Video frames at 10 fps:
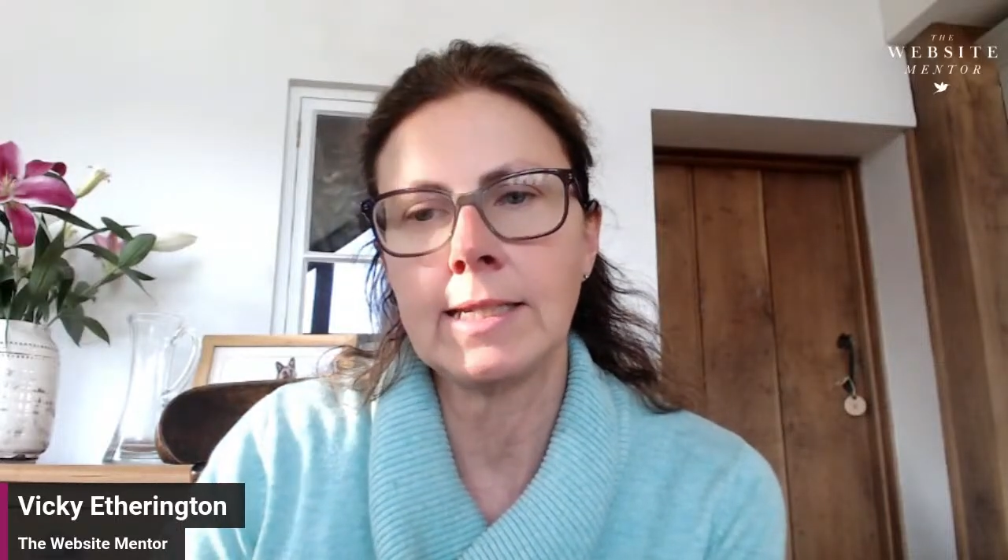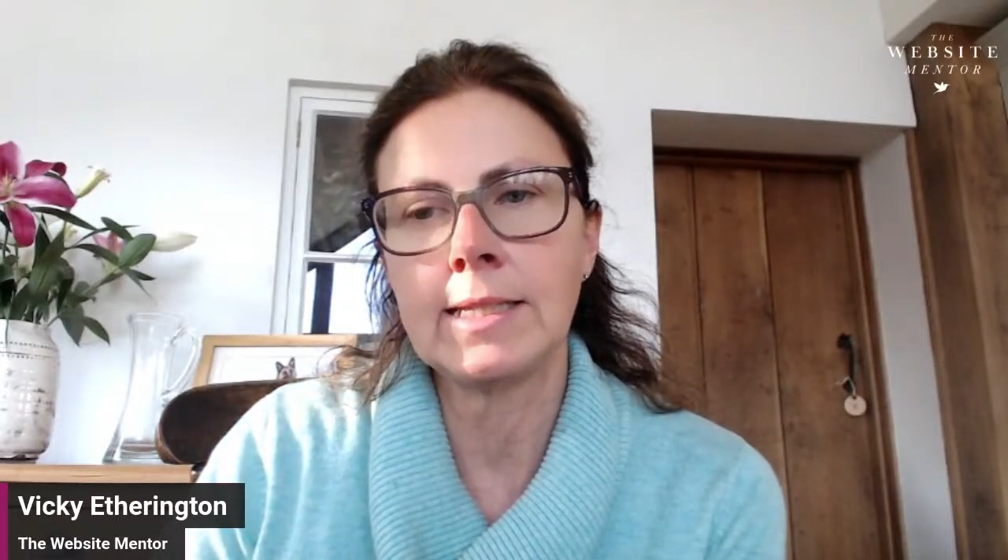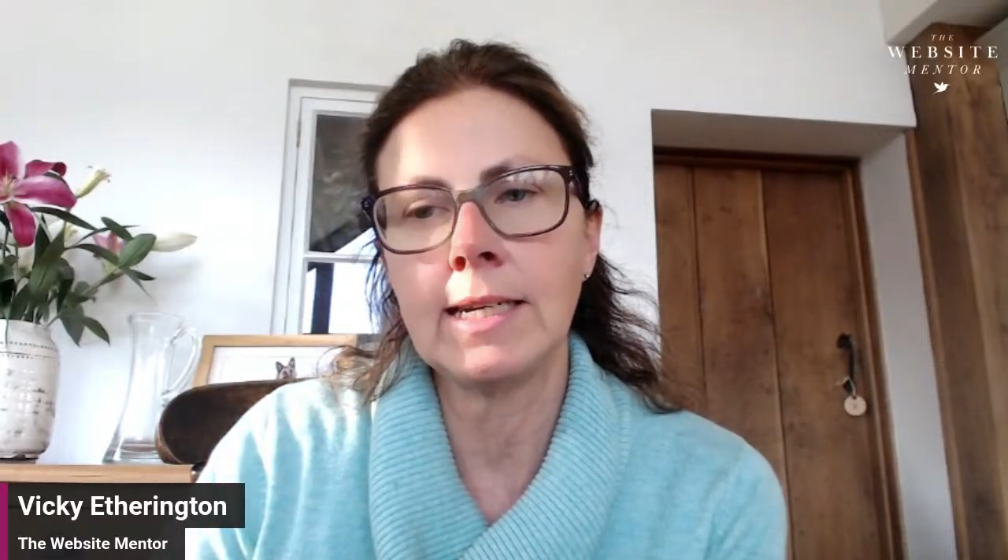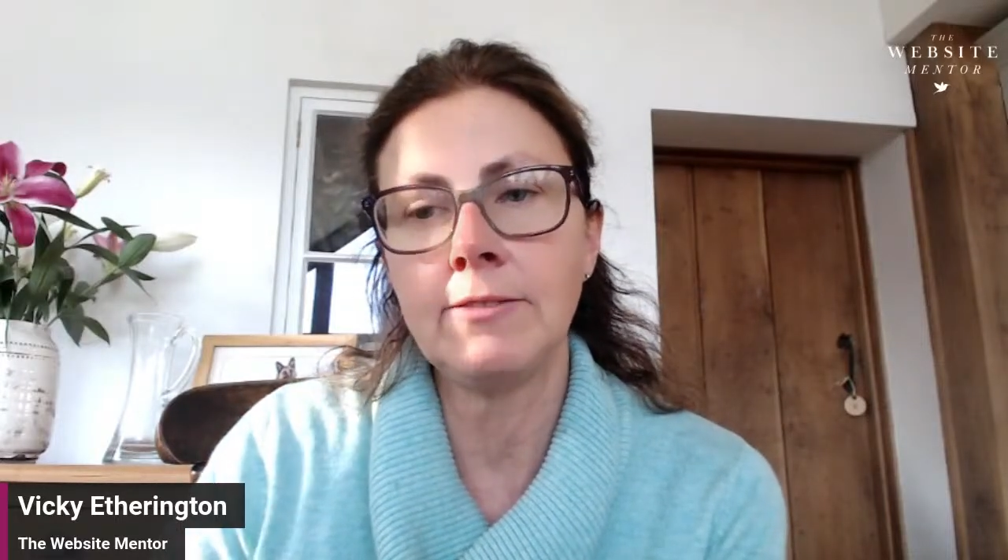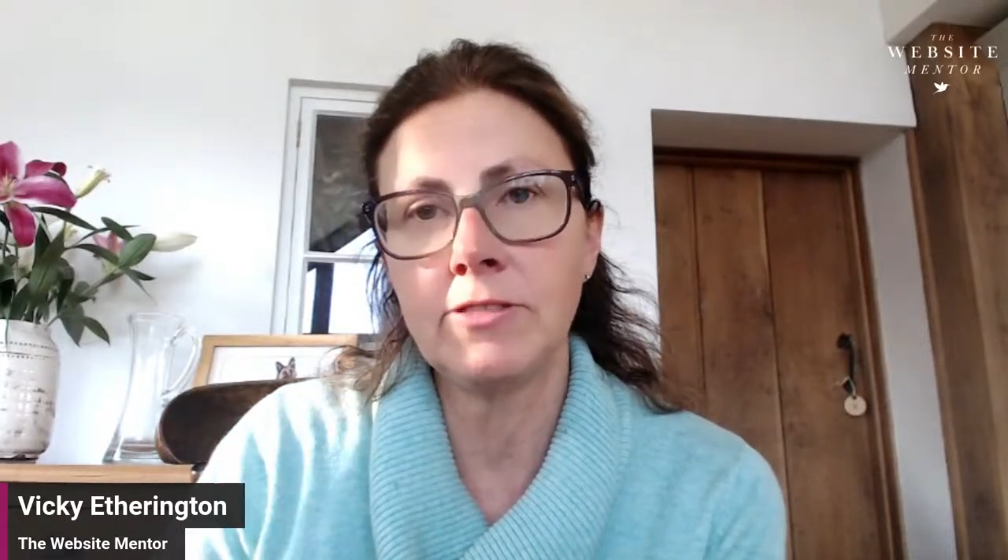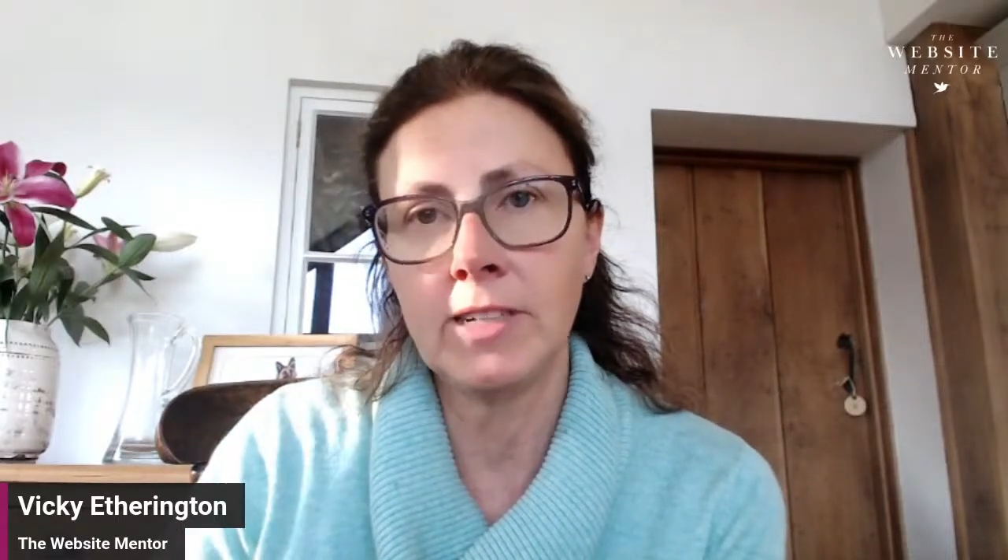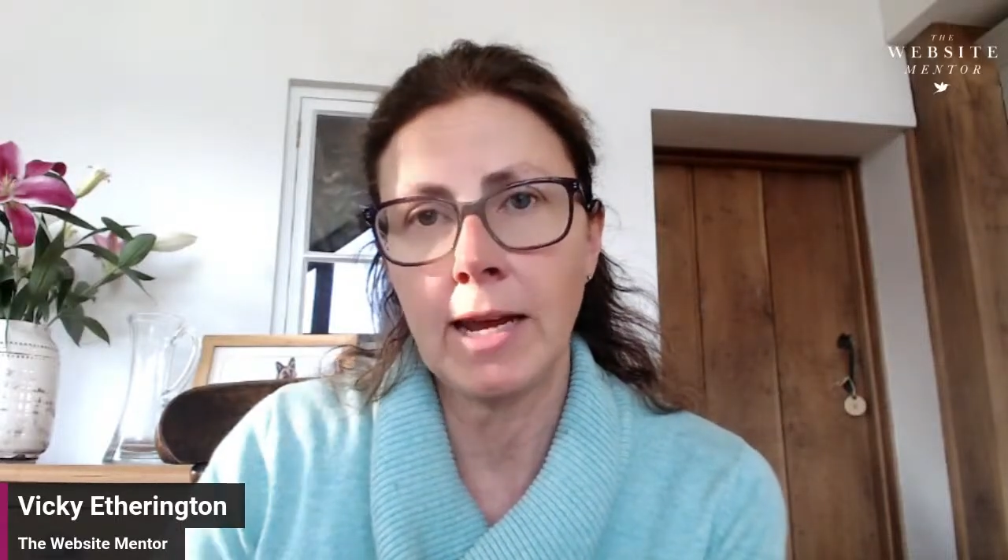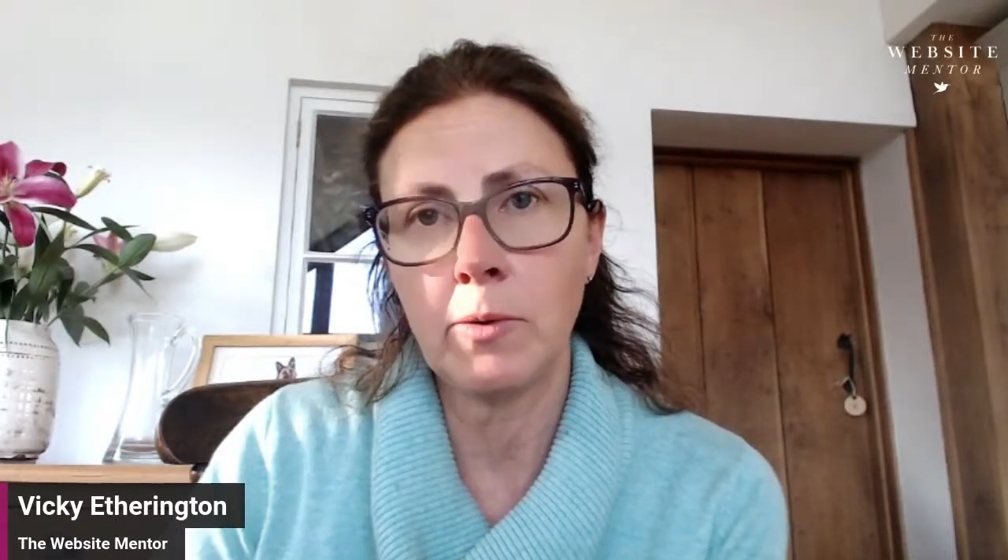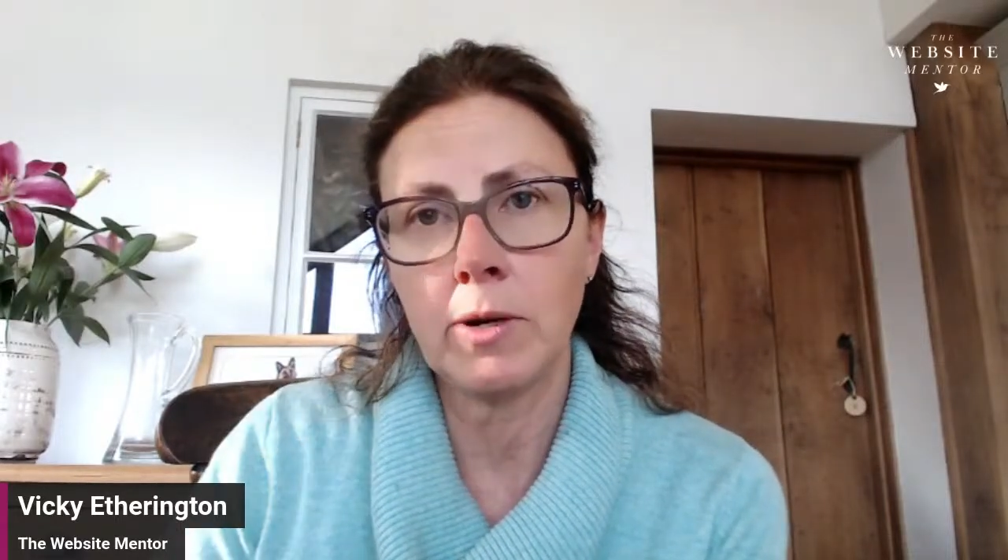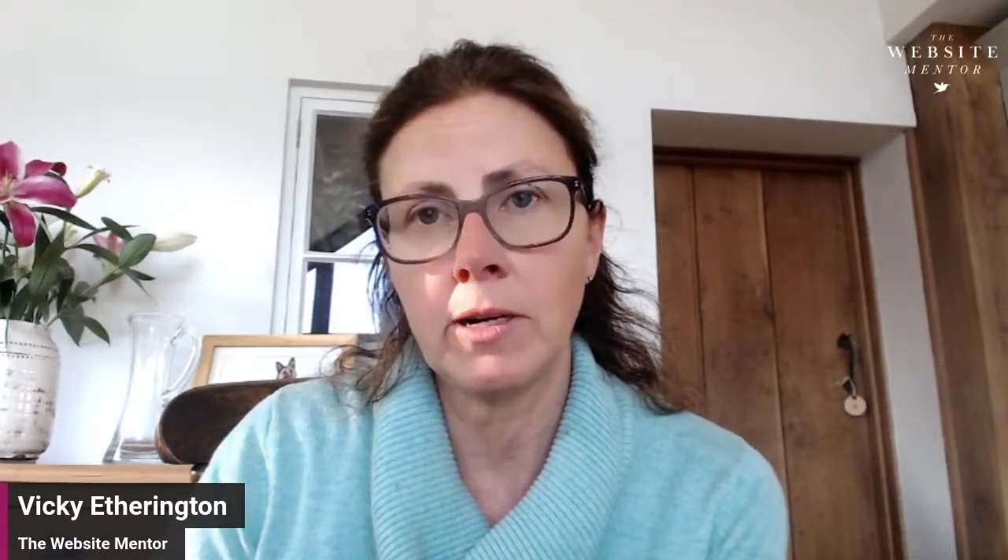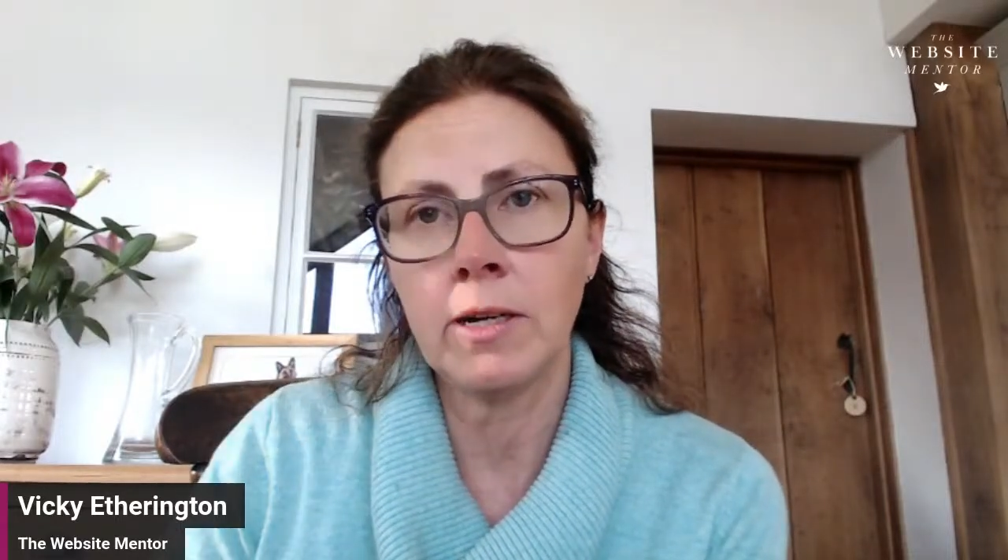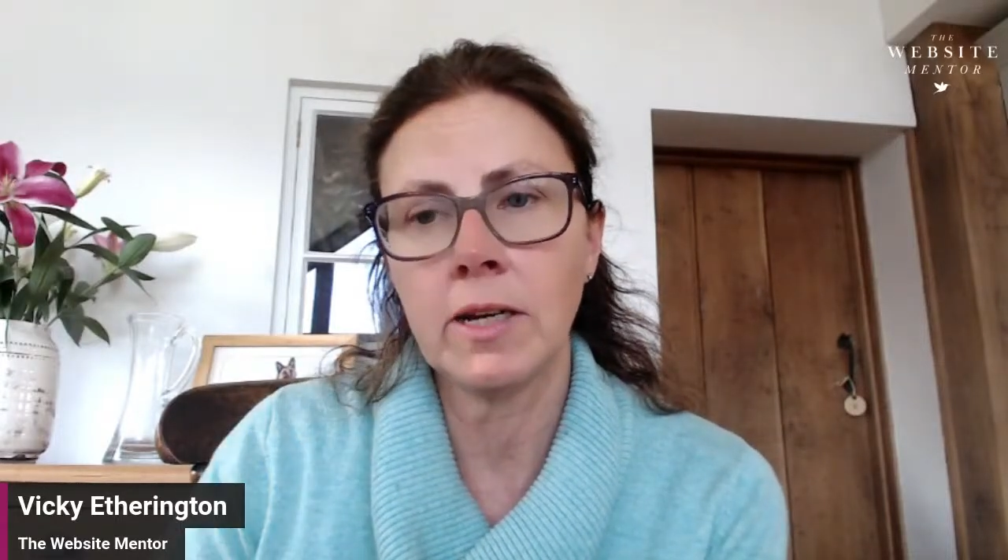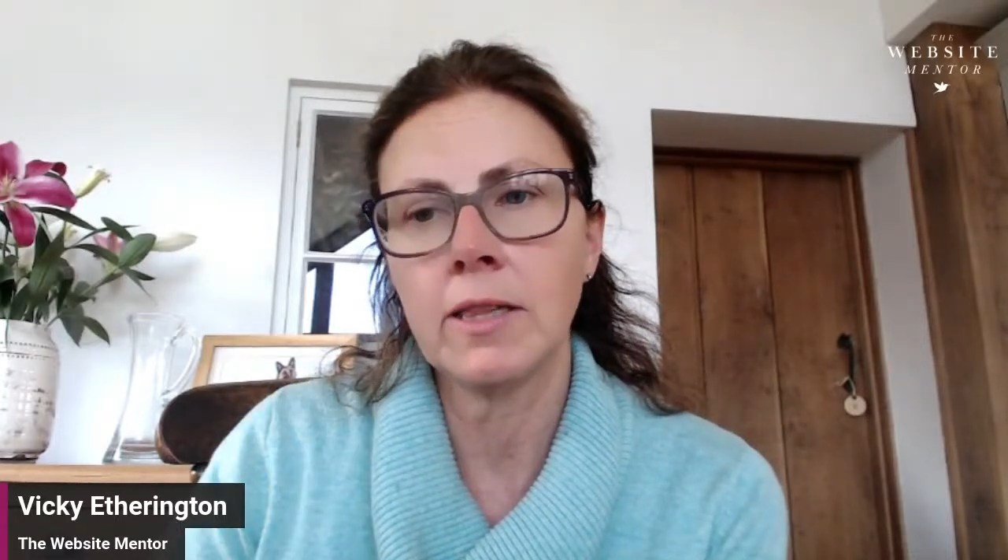delivery network